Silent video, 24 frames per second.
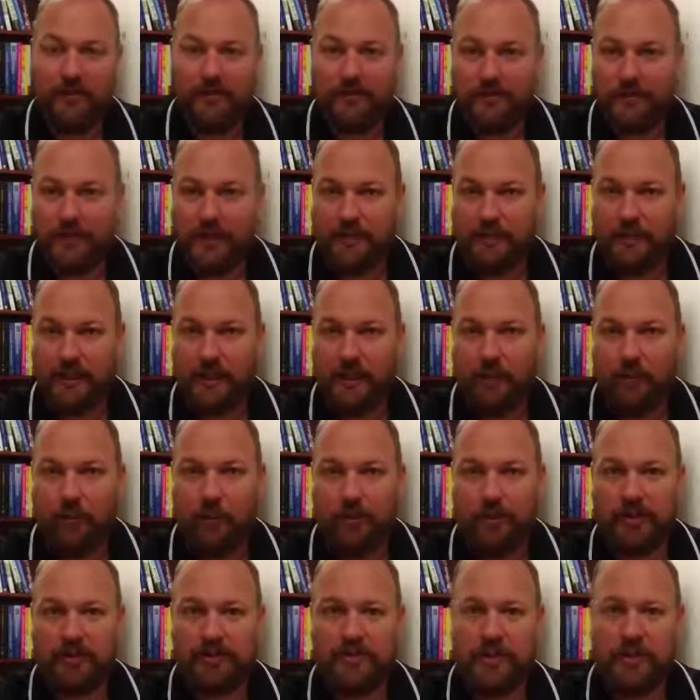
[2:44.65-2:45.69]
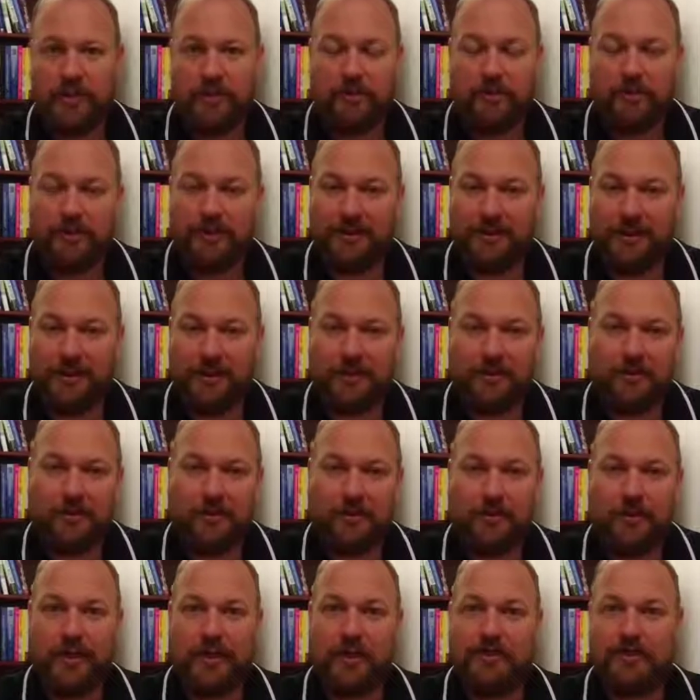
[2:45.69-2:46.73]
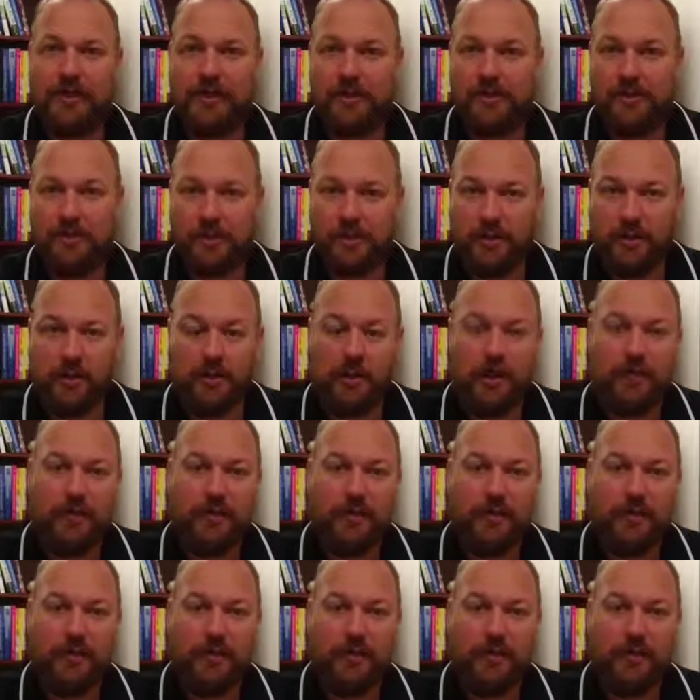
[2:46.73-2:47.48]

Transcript: figuring out what is actually leading to that tension,